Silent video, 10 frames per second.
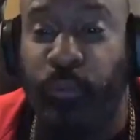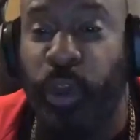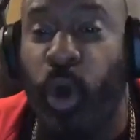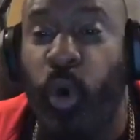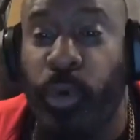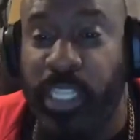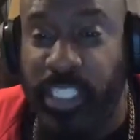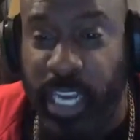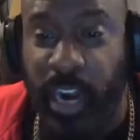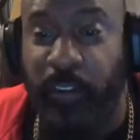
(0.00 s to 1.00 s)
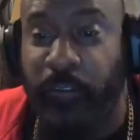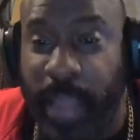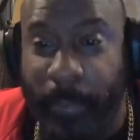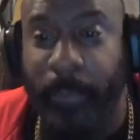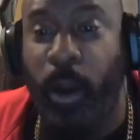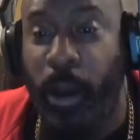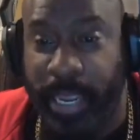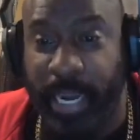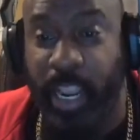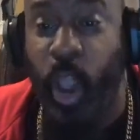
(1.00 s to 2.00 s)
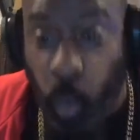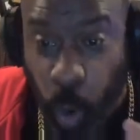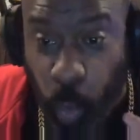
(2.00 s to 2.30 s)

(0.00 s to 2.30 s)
to own the teraflop market. What